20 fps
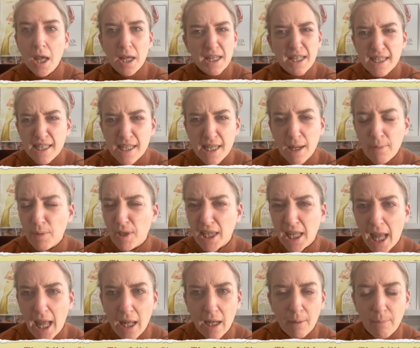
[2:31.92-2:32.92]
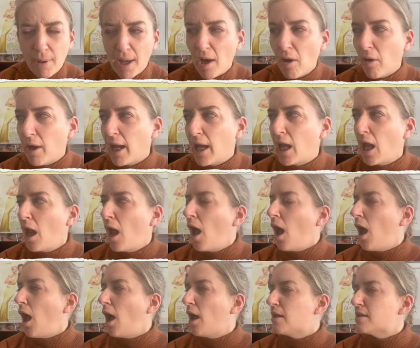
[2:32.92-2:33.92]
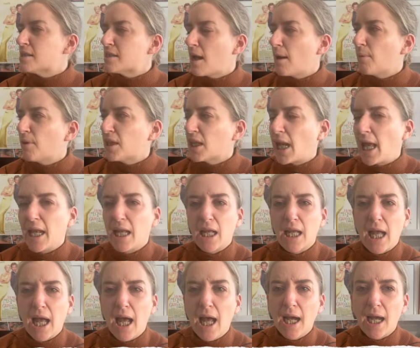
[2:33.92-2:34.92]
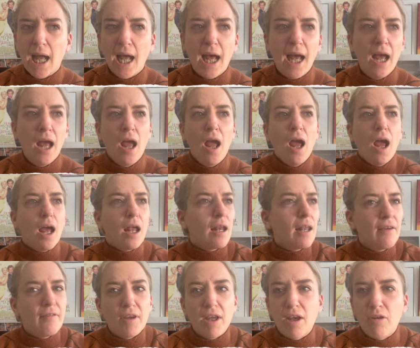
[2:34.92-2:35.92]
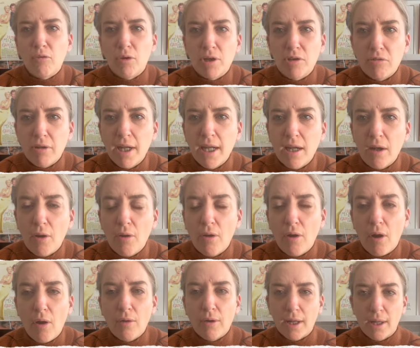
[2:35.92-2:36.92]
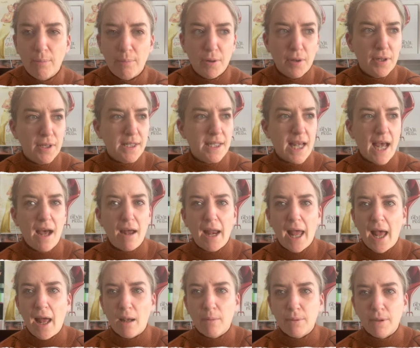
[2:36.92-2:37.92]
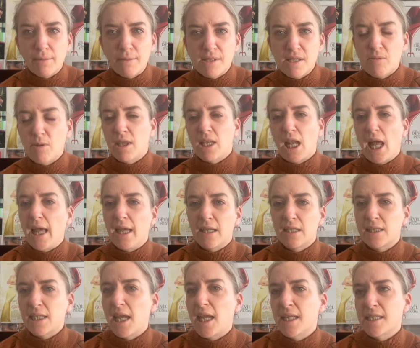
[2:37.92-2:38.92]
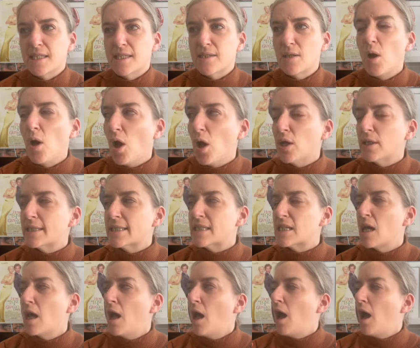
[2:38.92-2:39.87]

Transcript: Same with Katy Perry, same with Lady Gaga. Olivia Rodrigo only puts out albums with 10 songs.